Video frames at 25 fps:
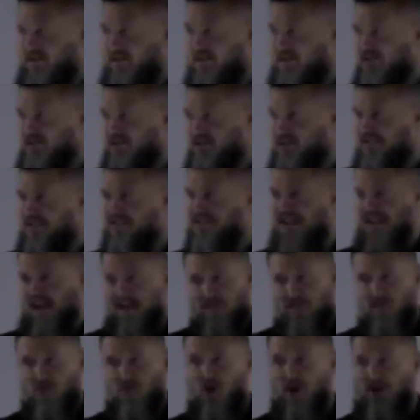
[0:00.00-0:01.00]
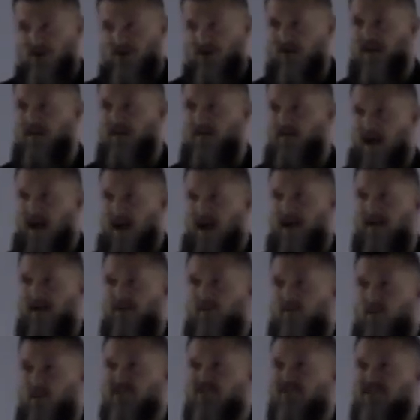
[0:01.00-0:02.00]
she's kind of wondering, right?
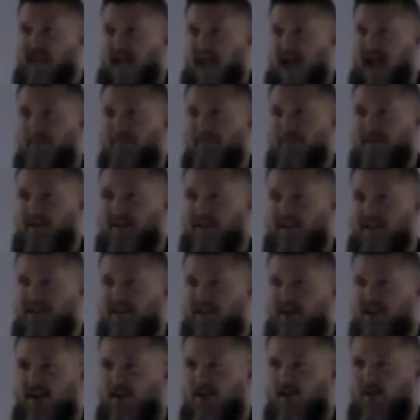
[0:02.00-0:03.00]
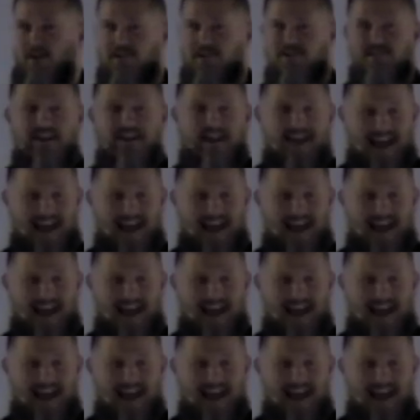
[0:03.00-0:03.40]
What's happening here? What's going to